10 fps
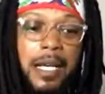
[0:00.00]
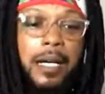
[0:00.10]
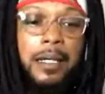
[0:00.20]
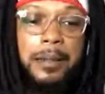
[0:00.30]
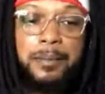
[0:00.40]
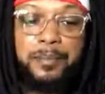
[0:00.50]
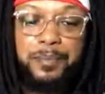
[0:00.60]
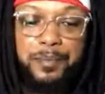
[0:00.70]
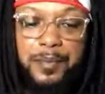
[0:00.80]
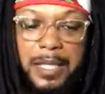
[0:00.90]
Um,
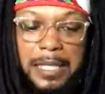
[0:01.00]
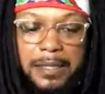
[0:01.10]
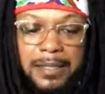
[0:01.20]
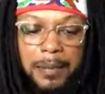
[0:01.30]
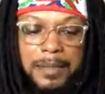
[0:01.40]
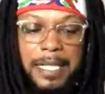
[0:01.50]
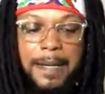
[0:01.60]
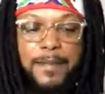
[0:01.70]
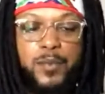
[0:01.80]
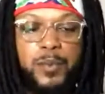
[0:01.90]

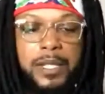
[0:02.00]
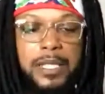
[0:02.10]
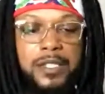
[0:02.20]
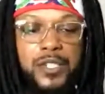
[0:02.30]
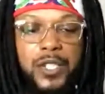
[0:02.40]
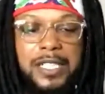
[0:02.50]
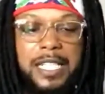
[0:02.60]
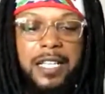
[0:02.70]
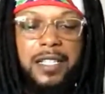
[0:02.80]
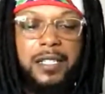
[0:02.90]
Sometimes when, because
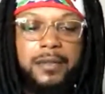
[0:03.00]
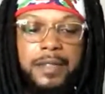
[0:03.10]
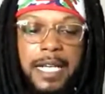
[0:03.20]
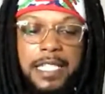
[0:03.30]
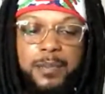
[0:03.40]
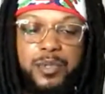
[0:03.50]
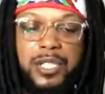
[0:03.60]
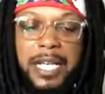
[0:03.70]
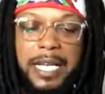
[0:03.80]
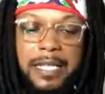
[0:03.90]
I love gospel
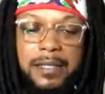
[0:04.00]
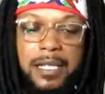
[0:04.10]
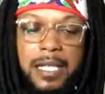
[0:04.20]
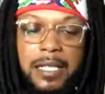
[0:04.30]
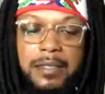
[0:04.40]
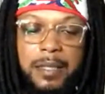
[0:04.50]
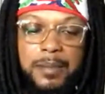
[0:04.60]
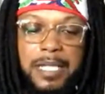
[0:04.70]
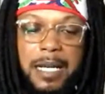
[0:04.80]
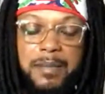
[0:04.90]
jazz,
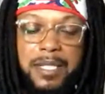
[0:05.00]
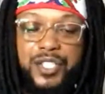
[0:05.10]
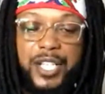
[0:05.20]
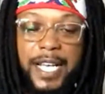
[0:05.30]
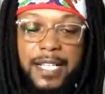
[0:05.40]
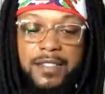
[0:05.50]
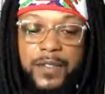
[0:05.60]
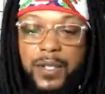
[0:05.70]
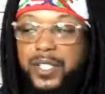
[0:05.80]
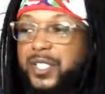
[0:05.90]
sometimes the jazz
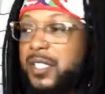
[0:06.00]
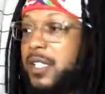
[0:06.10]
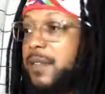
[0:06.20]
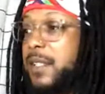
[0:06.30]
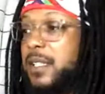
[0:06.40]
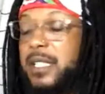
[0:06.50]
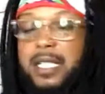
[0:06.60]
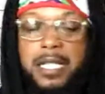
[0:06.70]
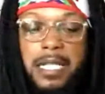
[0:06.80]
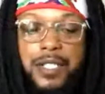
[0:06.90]
version of it,
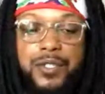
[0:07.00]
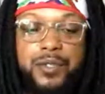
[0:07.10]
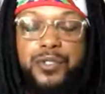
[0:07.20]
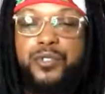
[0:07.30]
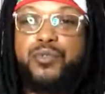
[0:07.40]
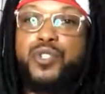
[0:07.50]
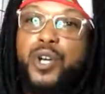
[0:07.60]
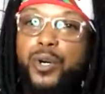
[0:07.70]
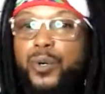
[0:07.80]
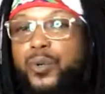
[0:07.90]
you
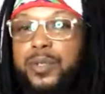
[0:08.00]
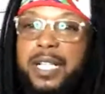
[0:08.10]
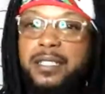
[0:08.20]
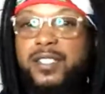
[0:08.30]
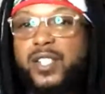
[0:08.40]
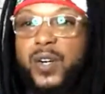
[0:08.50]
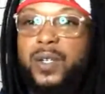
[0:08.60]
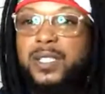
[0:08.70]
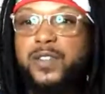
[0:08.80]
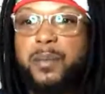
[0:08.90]
know that the
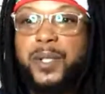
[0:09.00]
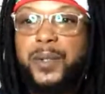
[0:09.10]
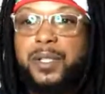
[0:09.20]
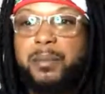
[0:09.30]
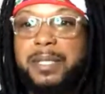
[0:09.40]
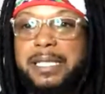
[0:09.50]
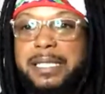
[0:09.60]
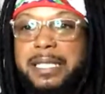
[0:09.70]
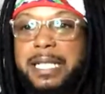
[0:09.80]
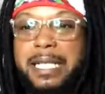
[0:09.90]
song is familiar, but
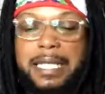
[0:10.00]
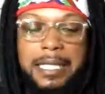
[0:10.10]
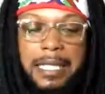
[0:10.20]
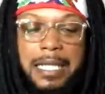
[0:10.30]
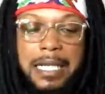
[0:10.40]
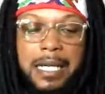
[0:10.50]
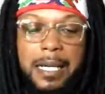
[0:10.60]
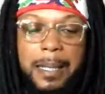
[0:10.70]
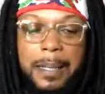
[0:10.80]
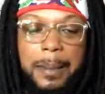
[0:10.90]
it's like,
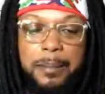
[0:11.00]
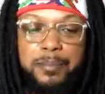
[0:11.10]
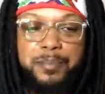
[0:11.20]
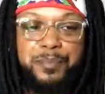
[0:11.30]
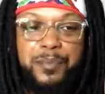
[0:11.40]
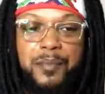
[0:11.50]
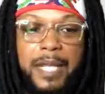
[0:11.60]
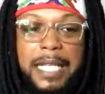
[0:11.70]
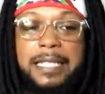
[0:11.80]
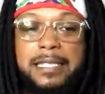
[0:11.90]
um,
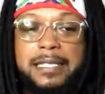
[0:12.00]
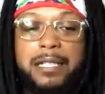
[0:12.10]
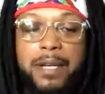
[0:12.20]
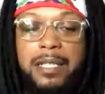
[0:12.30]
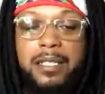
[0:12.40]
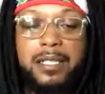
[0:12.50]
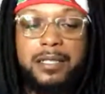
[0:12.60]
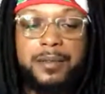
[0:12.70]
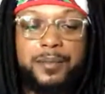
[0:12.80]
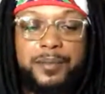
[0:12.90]
it tastes like regular honey.